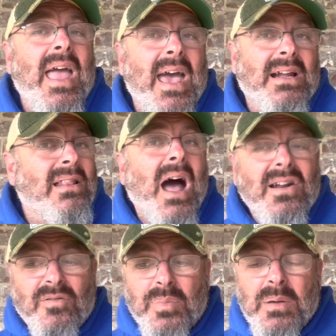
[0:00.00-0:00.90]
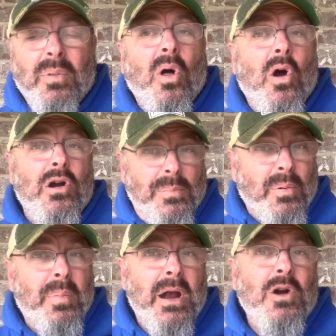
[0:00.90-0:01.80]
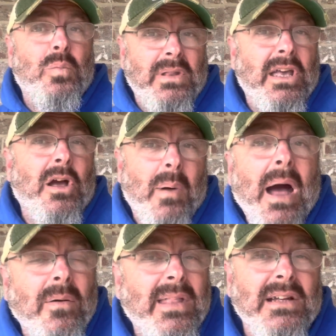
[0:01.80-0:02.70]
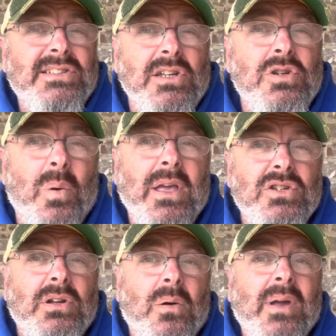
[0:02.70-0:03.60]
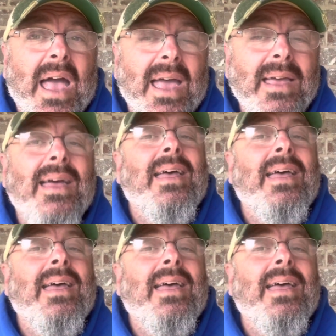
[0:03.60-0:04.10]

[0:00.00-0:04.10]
And a lot of people aren't prepared when they go out in that situation, okay?